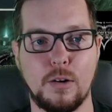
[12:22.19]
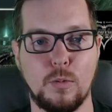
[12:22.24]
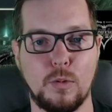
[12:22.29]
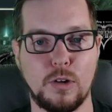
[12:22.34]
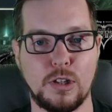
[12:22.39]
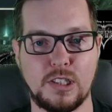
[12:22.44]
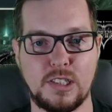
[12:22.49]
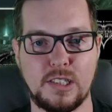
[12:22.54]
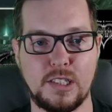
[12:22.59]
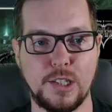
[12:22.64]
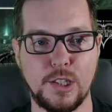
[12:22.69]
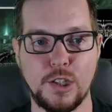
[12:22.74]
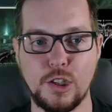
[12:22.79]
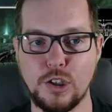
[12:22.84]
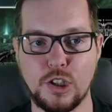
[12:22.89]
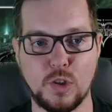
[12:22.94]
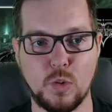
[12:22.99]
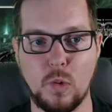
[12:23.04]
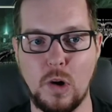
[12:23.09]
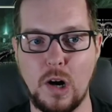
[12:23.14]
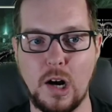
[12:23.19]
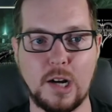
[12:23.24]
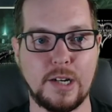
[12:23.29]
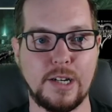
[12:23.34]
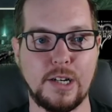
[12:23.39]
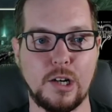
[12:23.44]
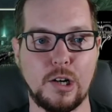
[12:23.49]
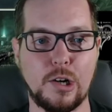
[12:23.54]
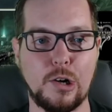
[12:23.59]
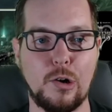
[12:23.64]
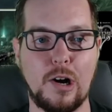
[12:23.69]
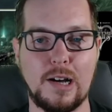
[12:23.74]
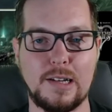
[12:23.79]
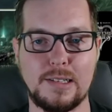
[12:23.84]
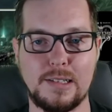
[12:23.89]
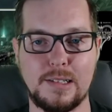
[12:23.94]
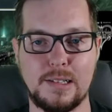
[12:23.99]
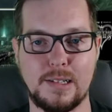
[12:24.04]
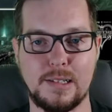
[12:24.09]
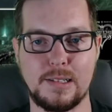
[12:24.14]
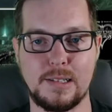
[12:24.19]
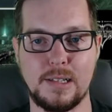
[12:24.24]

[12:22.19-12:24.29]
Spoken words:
We're still just walking across this.